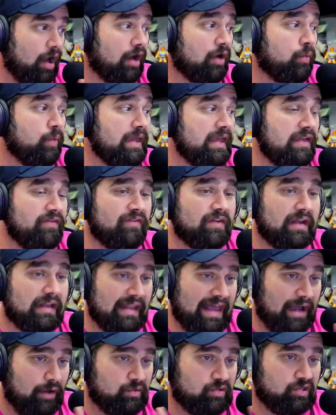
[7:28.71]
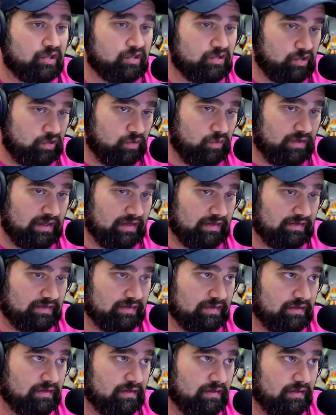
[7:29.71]
Are we even allowed to do
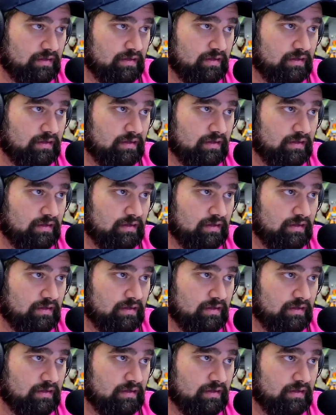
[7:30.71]
this?